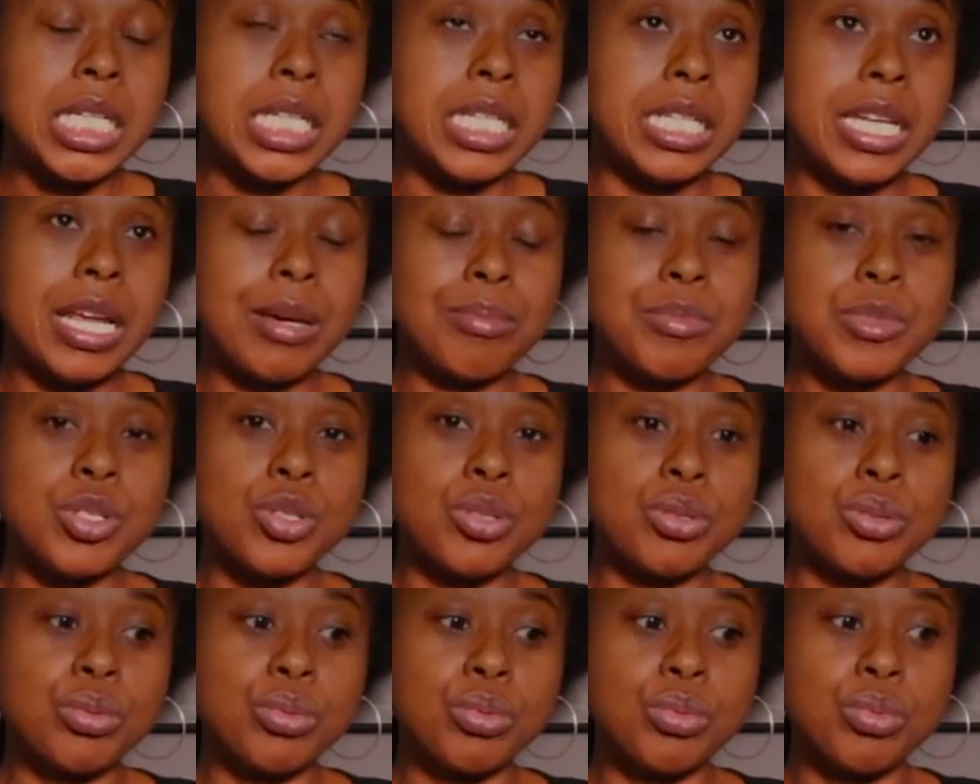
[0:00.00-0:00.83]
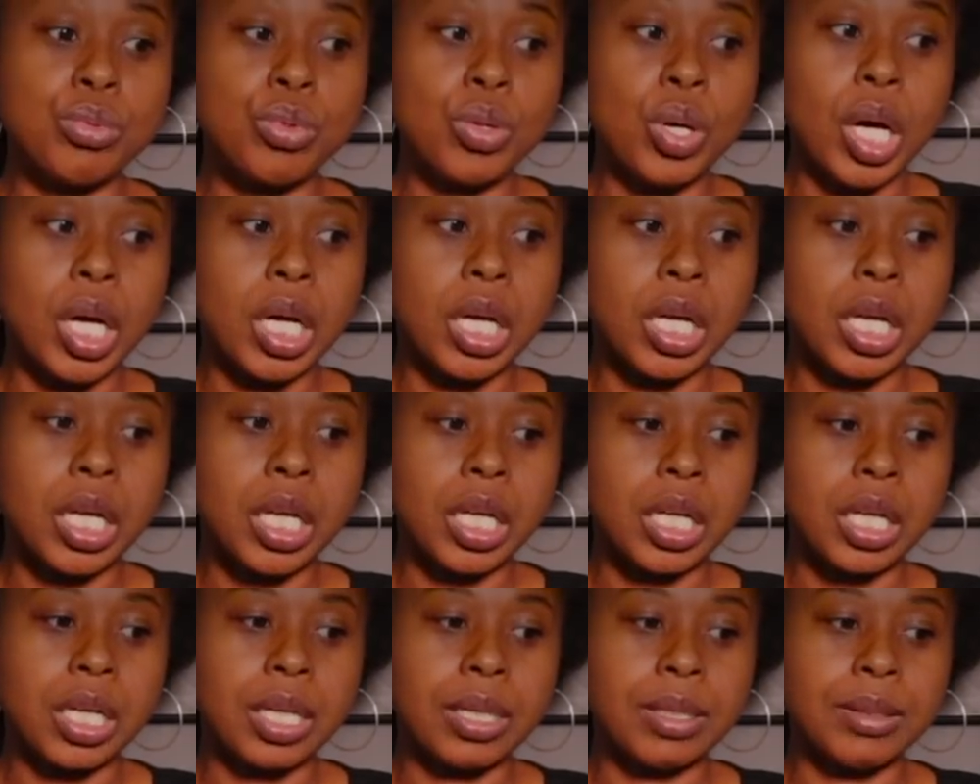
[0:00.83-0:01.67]
Neptune,
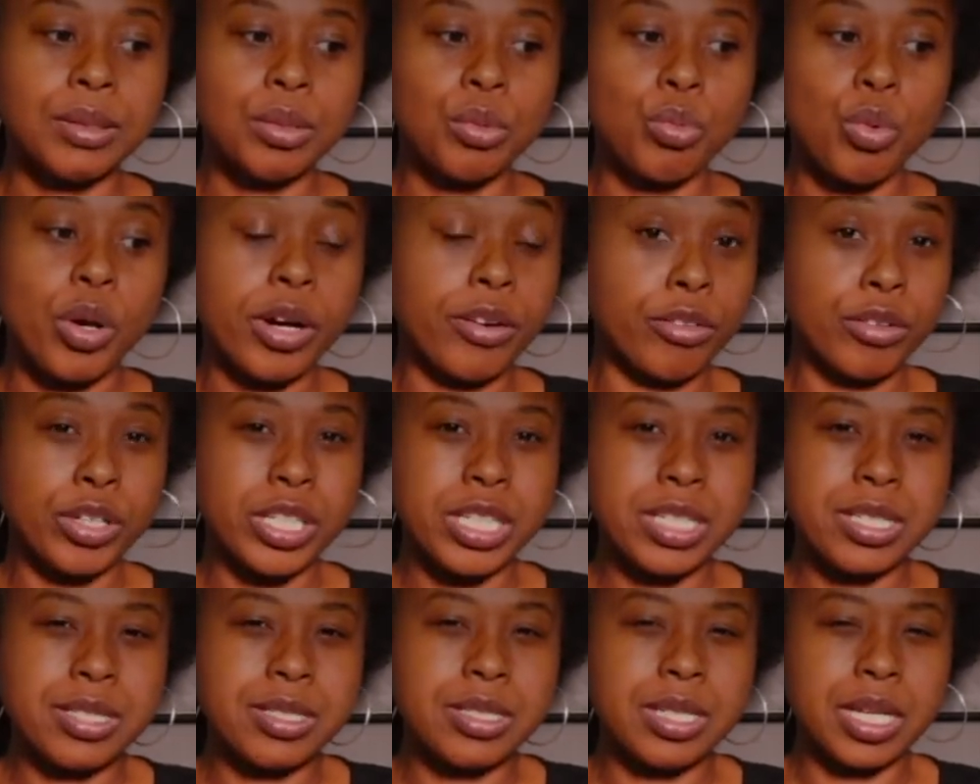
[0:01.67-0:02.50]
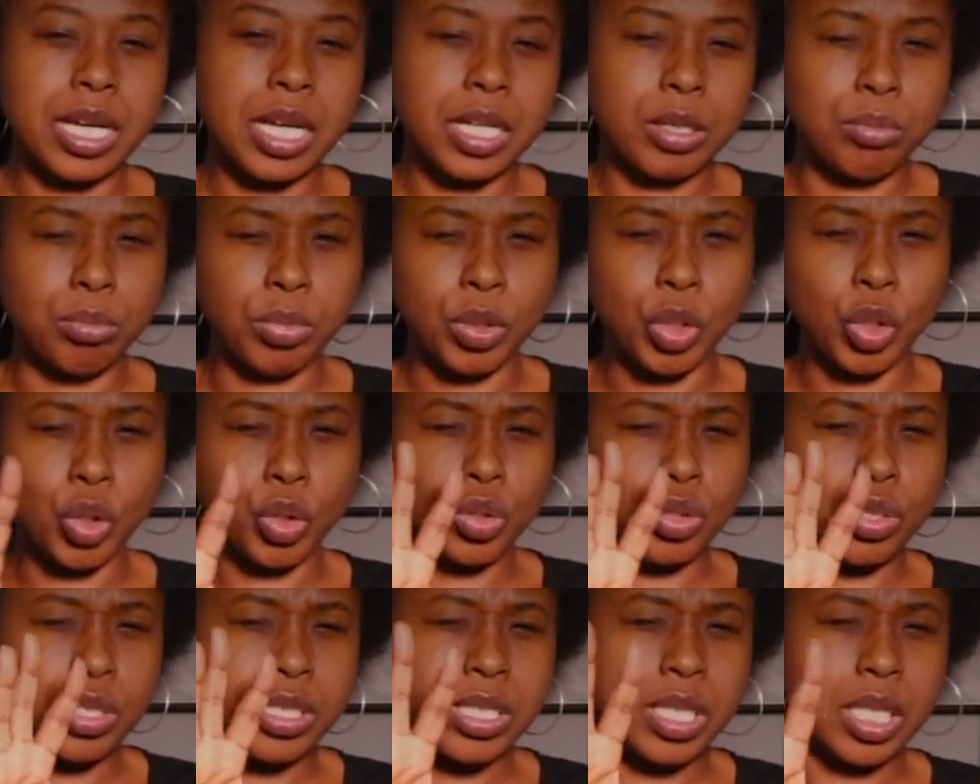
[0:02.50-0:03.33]
wherever it is, it kind of
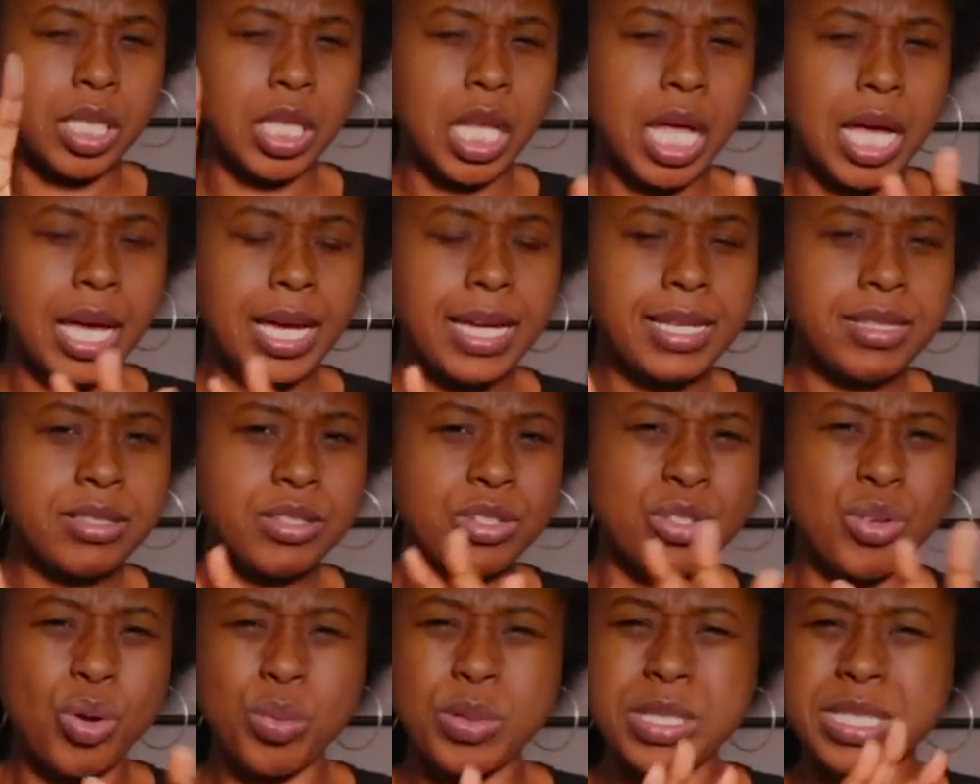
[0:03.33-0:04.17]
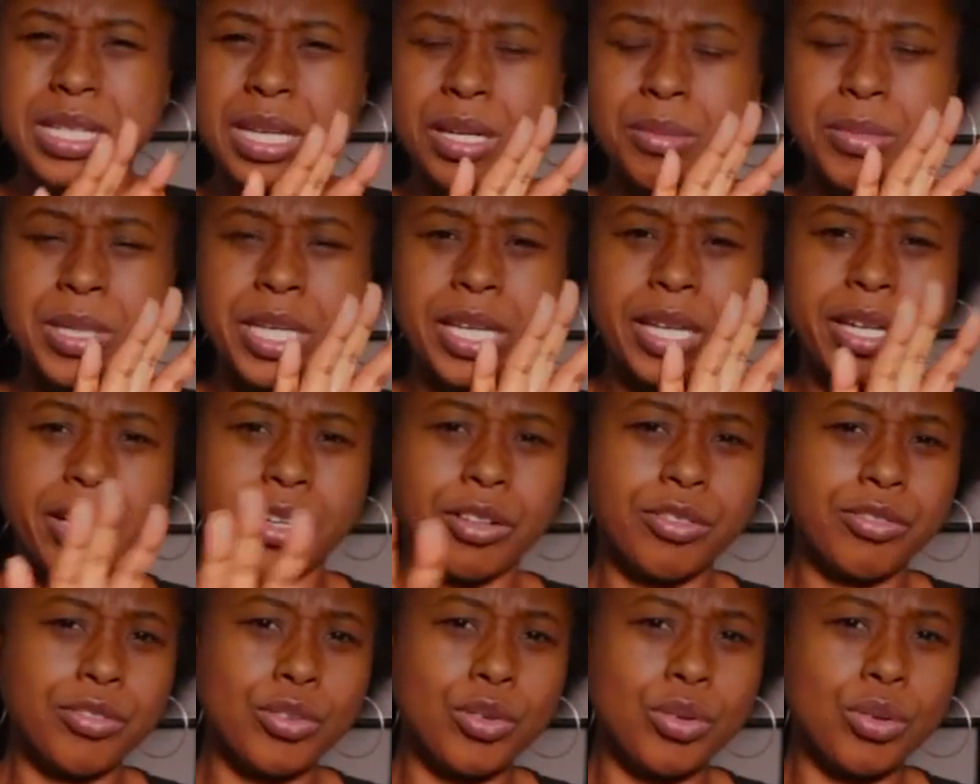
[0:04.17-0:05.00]
blurs the line. So you always got to be
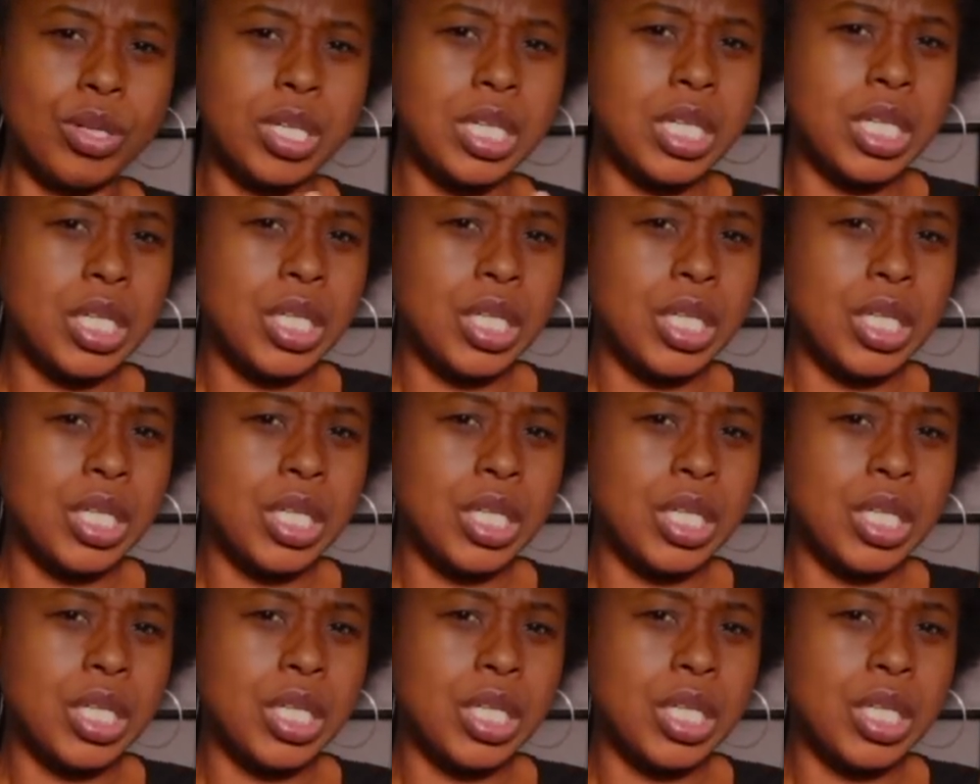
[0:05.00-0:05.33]
careful